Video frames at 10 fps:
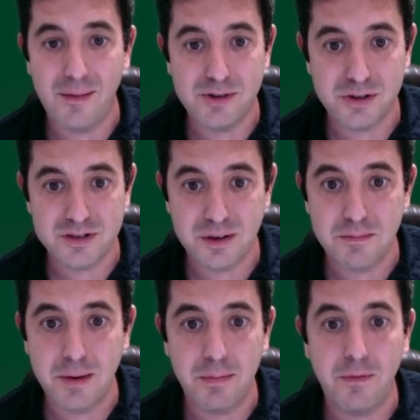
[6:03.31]
I'm sure some
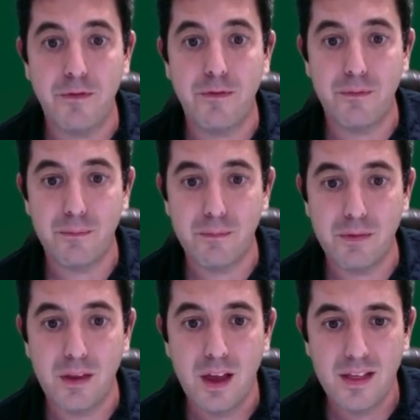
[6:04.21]
people,
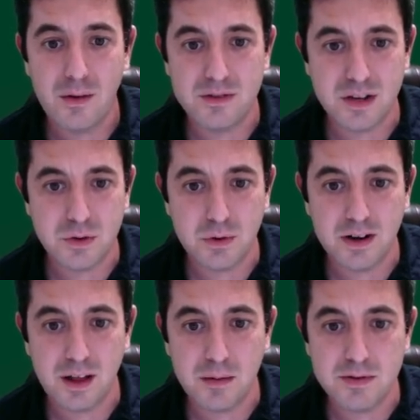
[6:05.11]
that was the 2 of
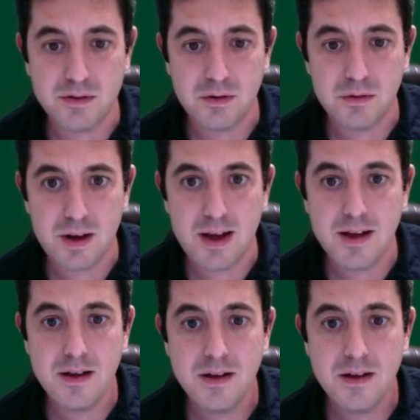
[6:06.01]
clubs thrown away.